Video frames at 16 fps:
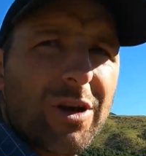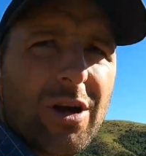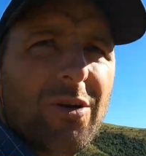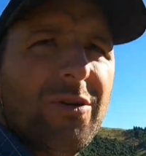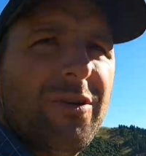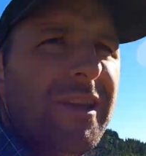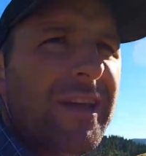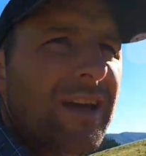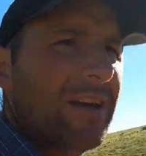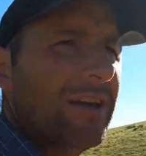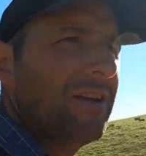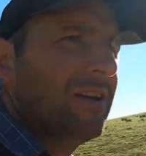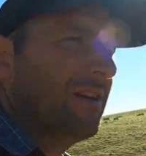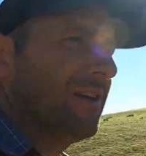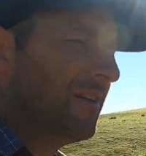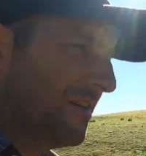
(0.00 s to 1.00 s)
go and
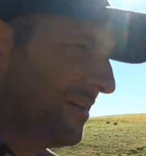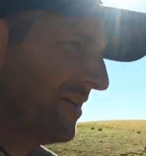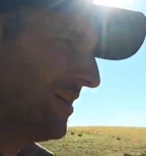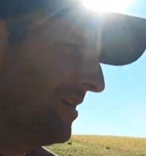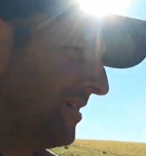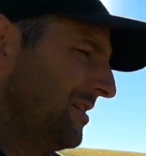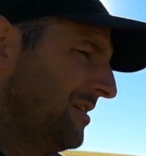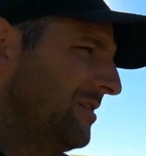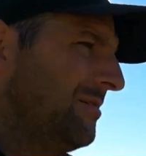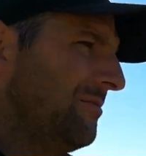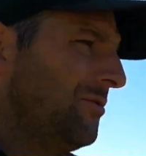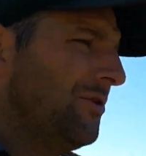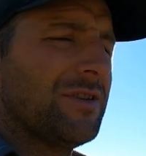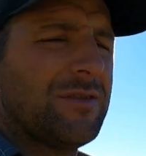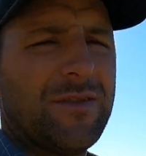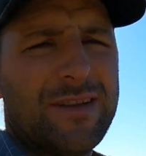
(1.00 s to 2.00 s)

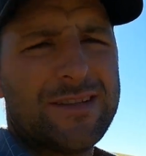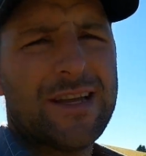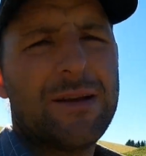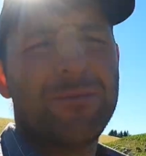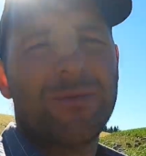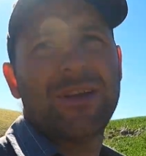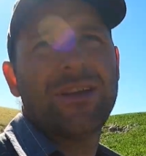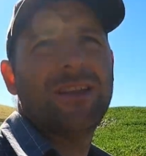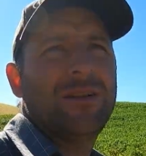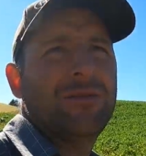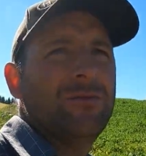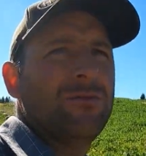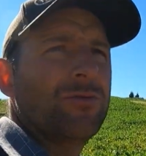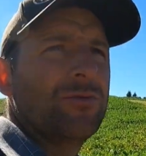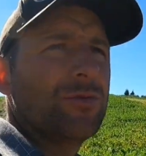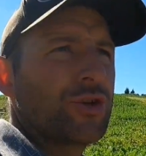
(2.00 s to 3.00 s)
put this fence up, and
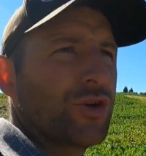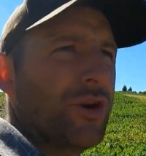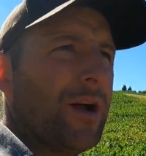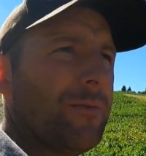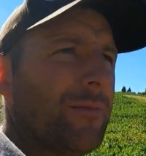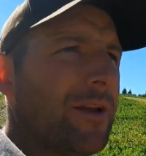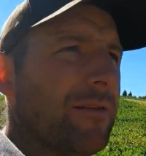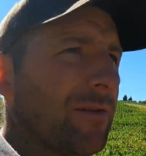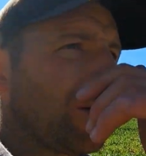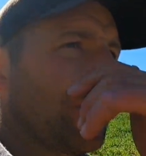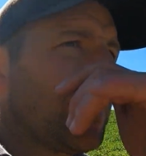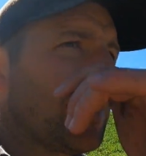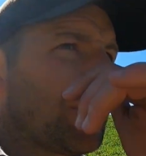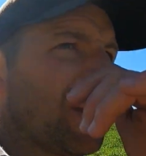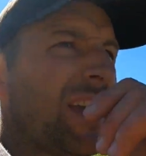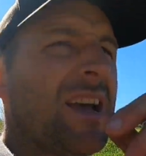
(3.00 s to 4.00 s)
then shoot up, have a look
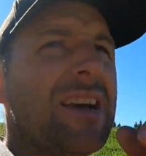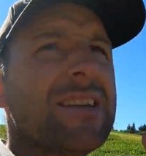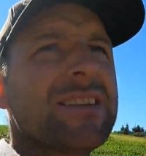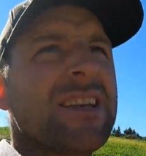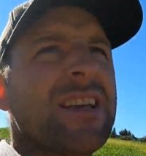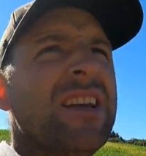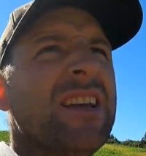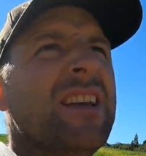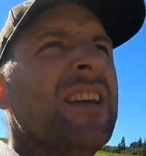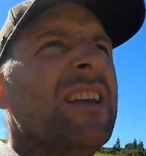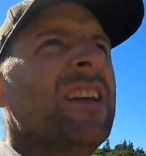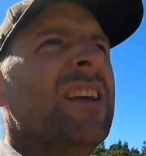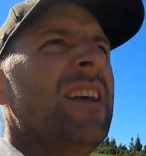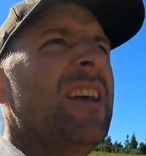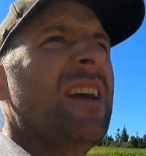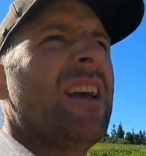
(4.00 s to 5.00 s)
at the cows,
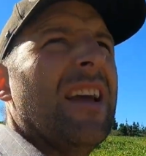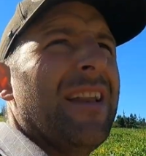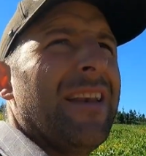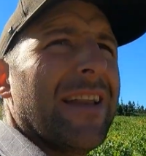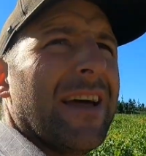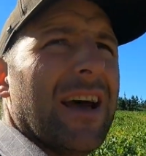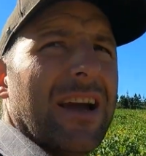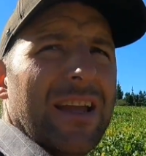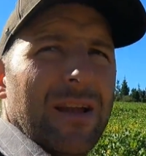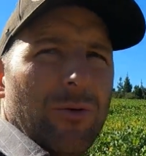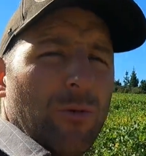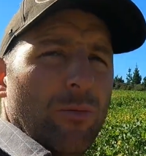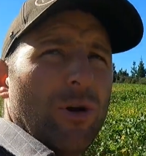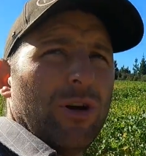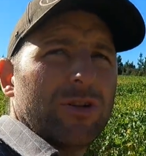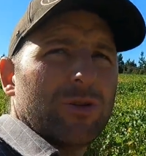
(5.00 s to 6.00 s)
and yeah,
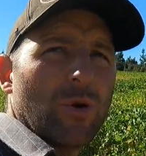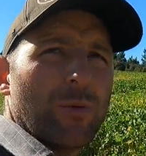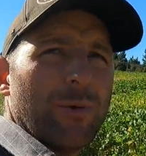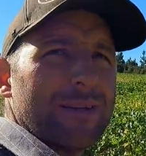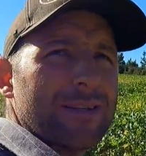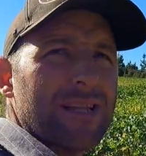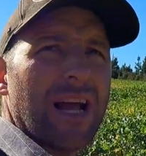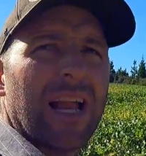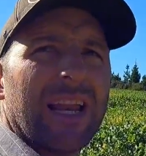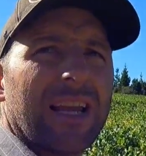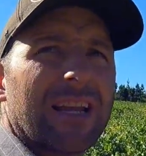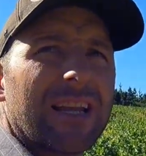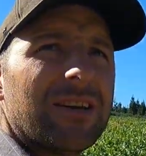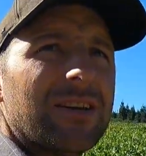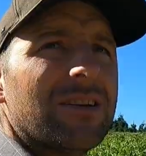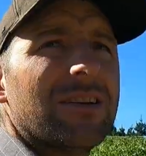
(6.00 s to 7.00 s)
we might talk about
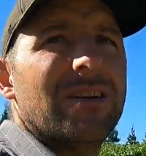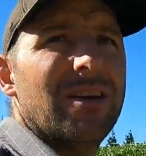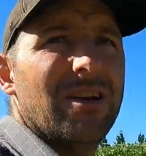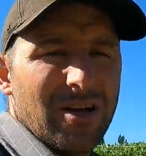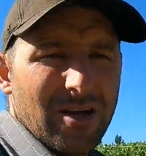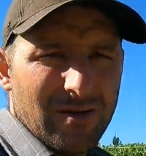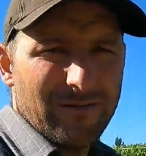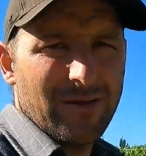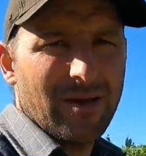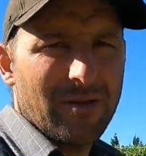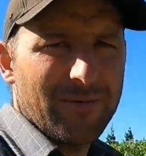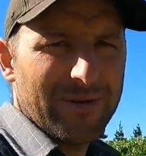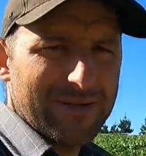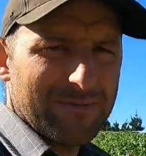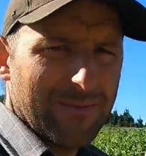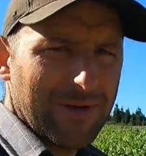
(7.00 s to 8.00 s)
Starlink and a few
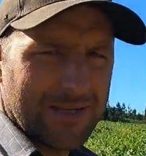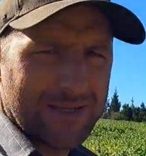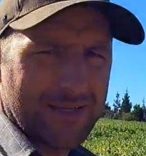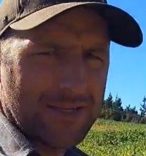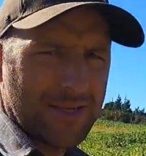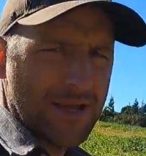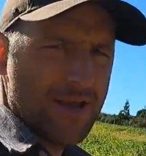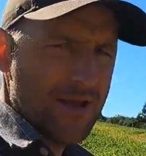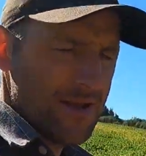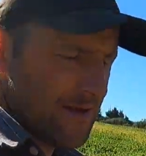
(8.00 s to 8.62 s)
other bits and pieces.